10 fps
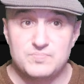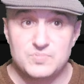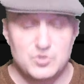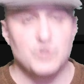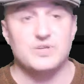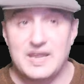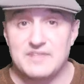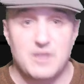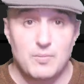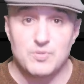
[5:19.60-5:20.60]
could get
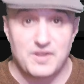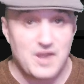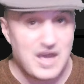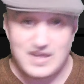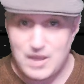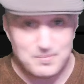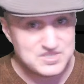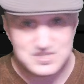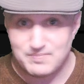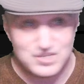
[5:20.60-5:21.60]
it done with a knockout, but a
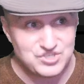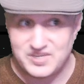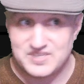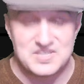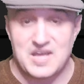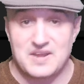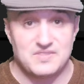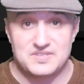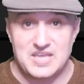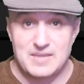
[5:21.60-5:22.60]
submission is not on
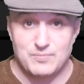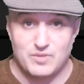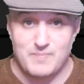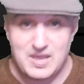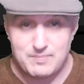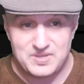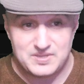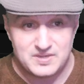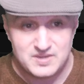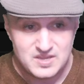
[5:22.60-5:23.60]
the table, in my
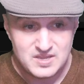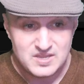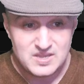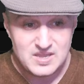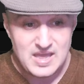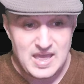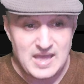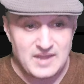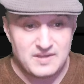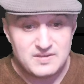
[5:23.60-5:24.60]
opinion.
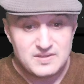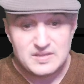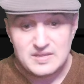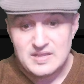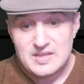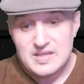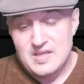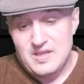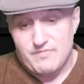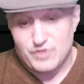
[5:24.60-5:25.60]
And
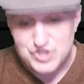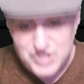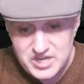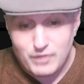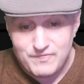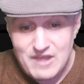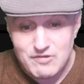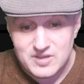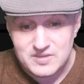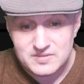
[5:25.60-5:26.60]
for Chito
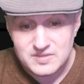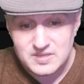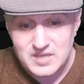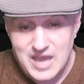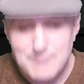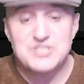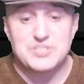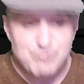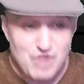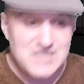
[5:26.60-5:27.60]
Vera, I'd be
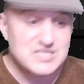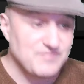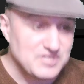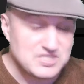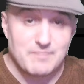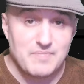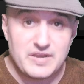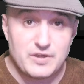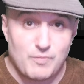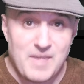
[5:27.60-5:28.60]
surprised if he
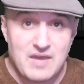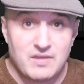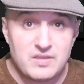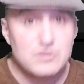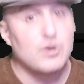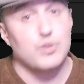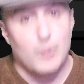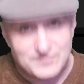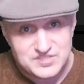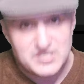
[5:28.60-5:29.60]
submitted O'Malley, although
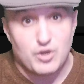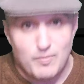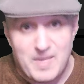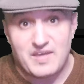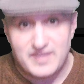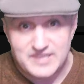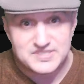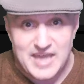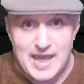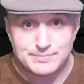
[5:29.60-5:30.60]
I've seen O'Malley get
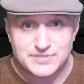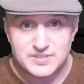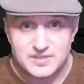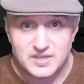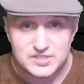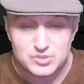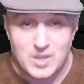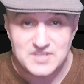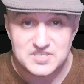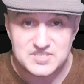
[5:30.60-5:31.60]
tapped uh,
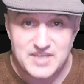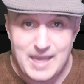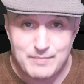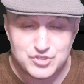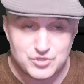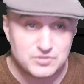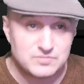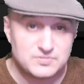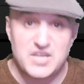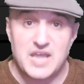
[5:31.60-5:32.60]
twice as an amateur
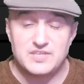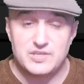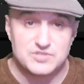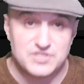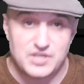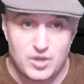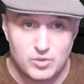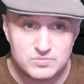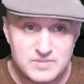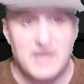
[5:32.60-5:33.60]
10 years
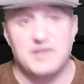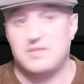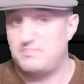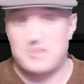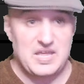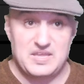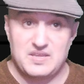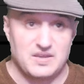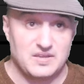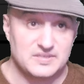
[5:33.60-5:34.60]
ago and by
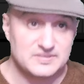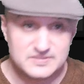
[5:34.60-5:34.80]
uh,